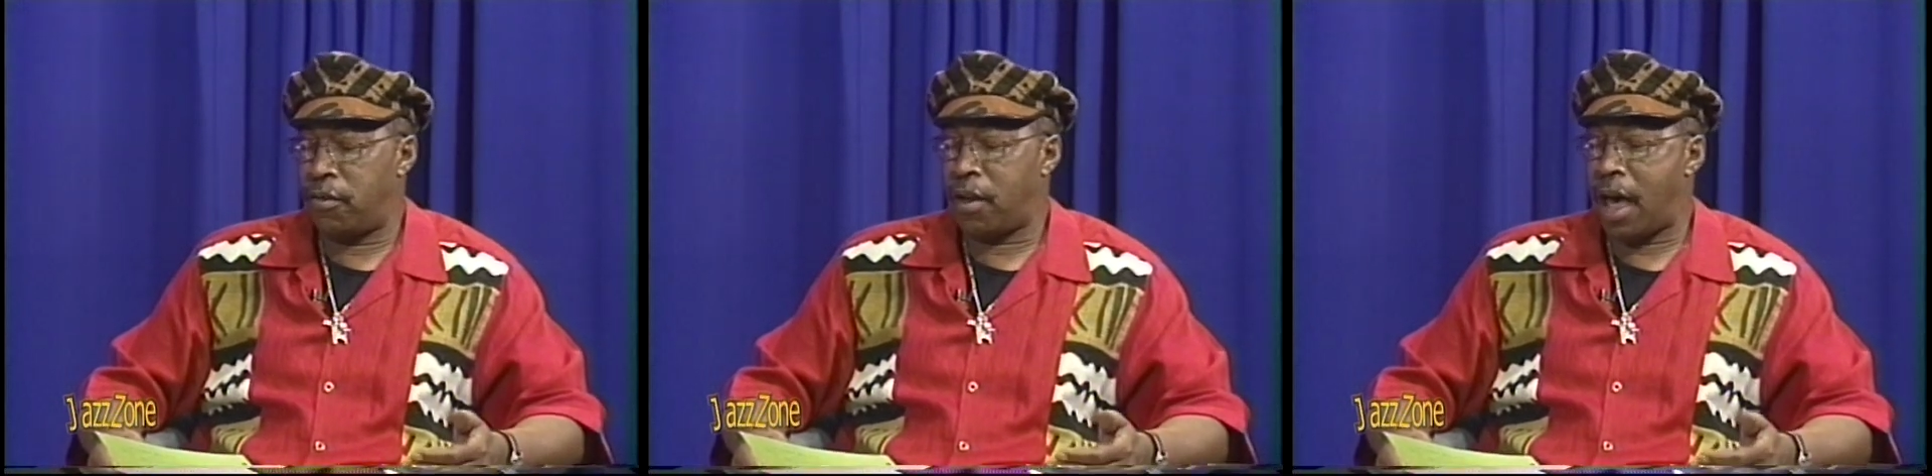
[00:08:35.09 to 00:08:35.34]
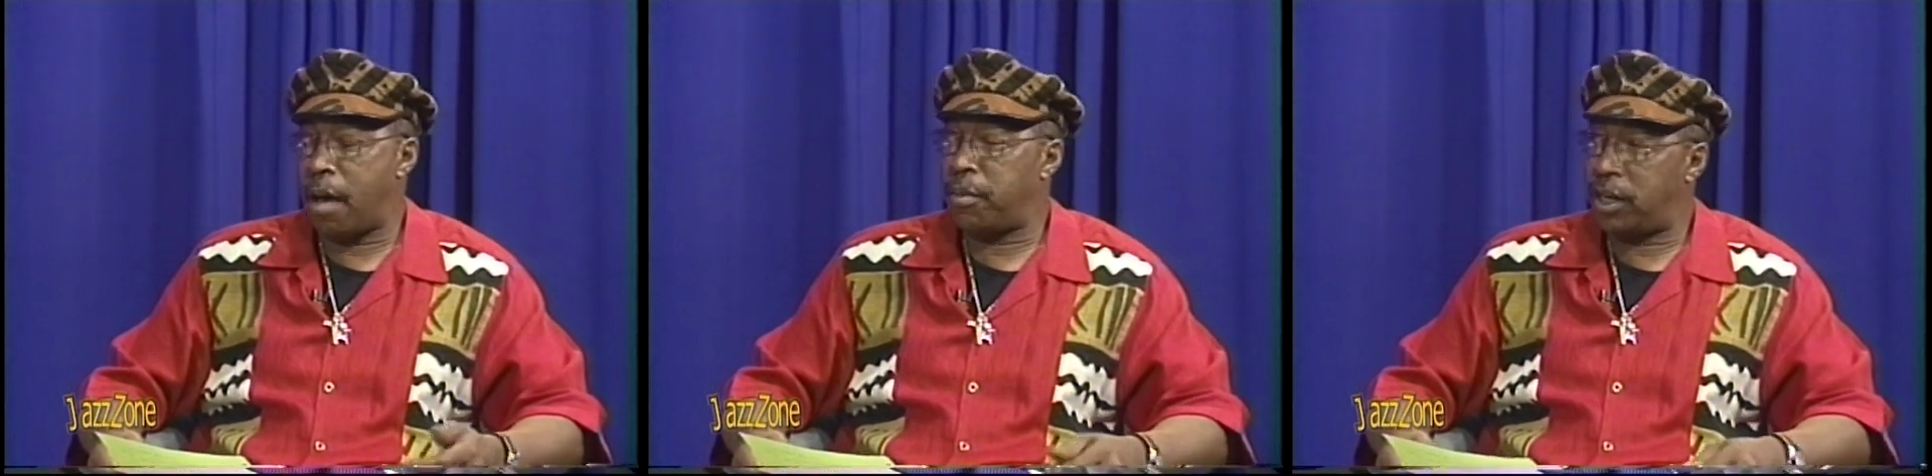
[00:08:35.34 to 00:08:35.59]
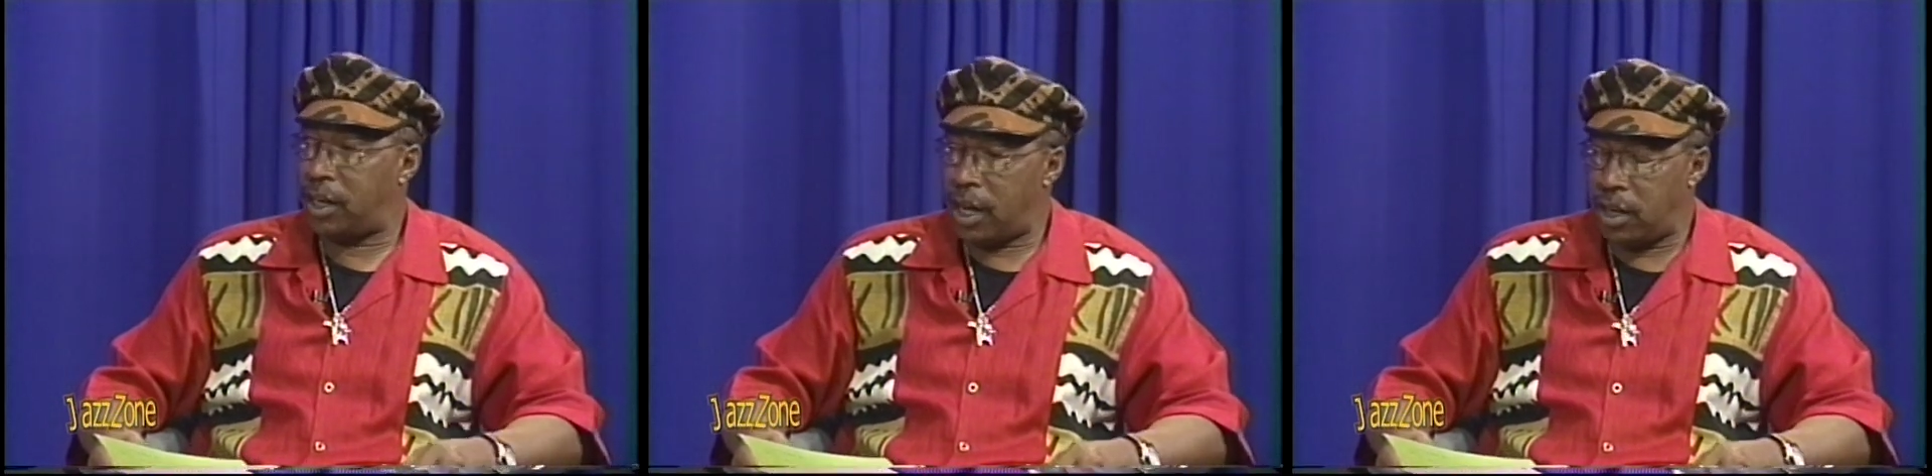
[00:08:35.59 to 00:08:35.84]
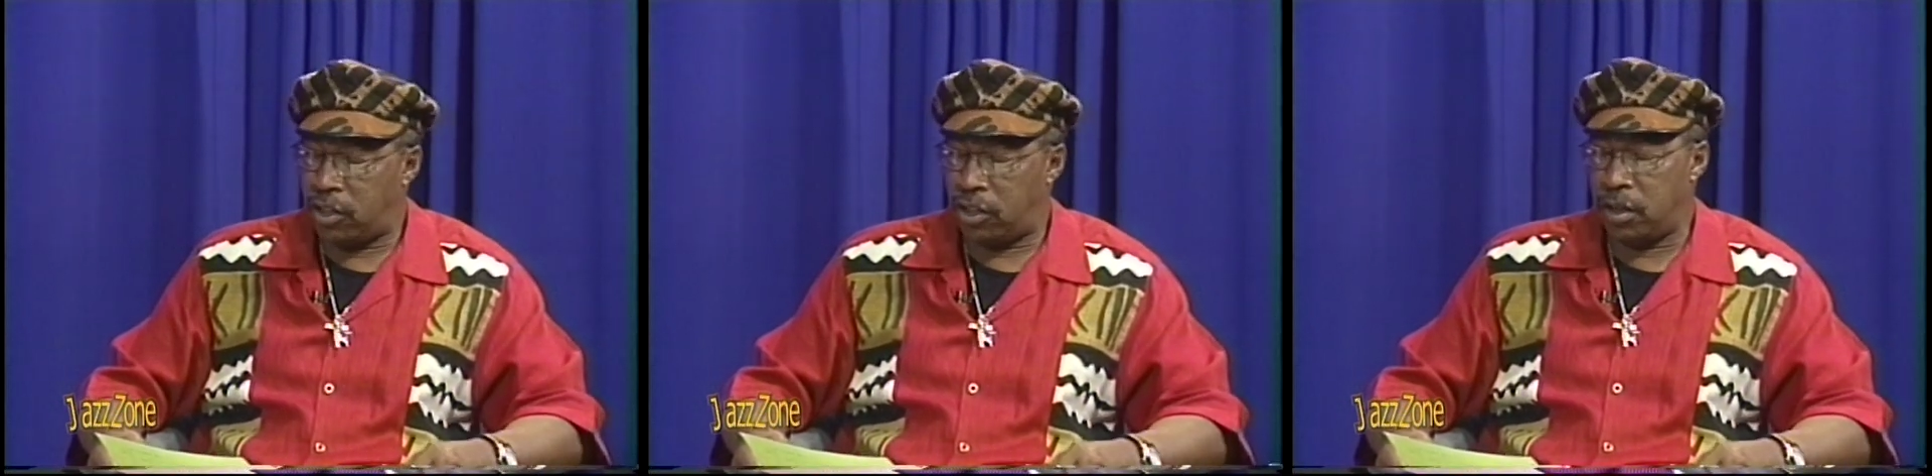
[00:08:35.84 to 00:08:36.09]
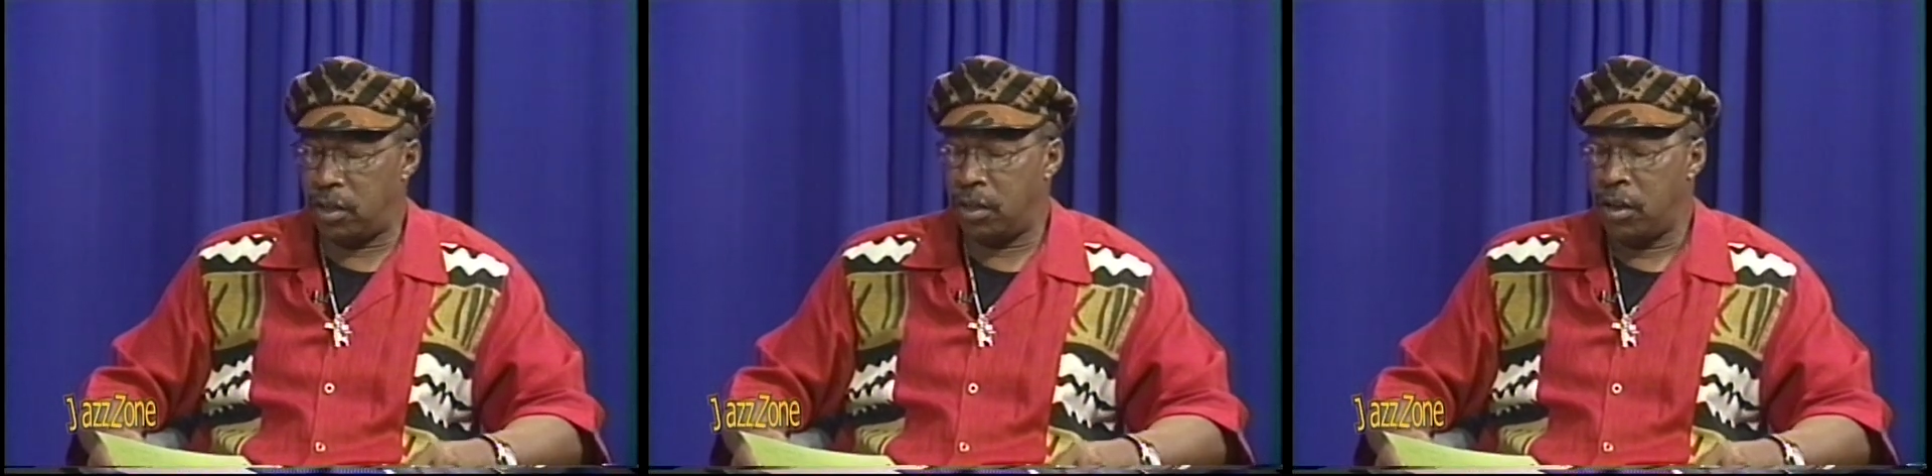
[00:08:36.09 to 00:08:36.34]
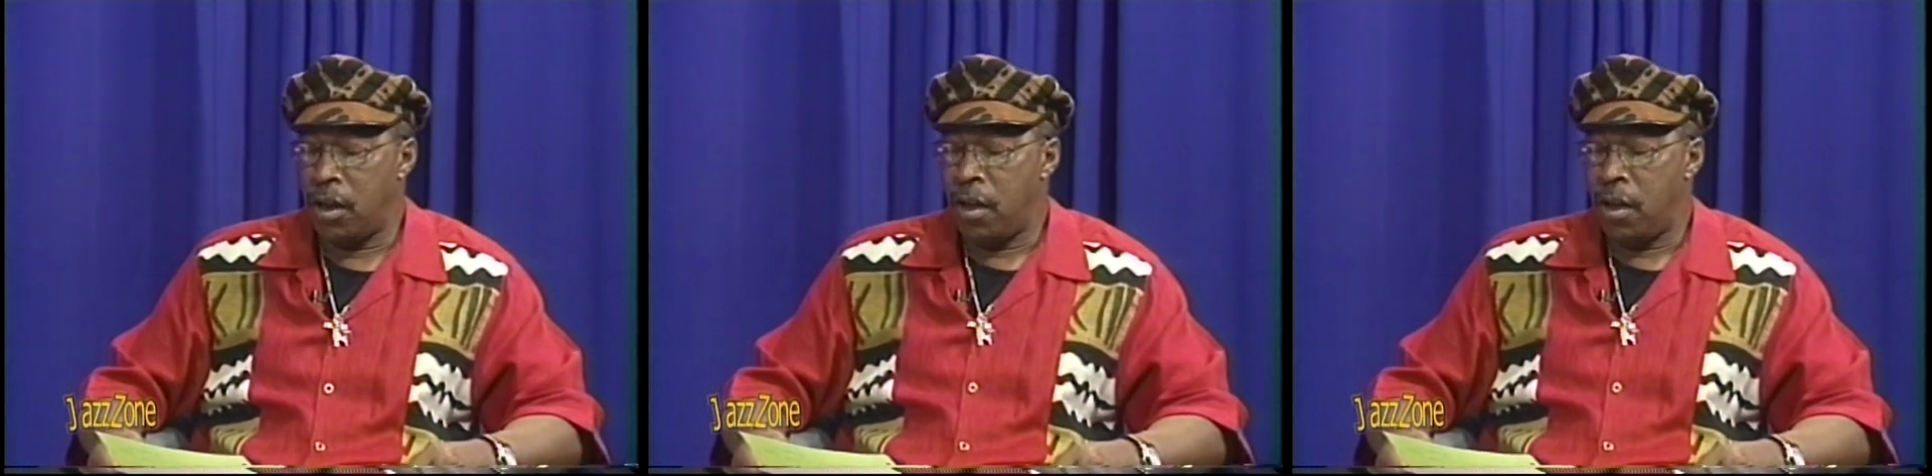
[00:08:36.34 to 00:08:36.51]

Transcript: of Accommodation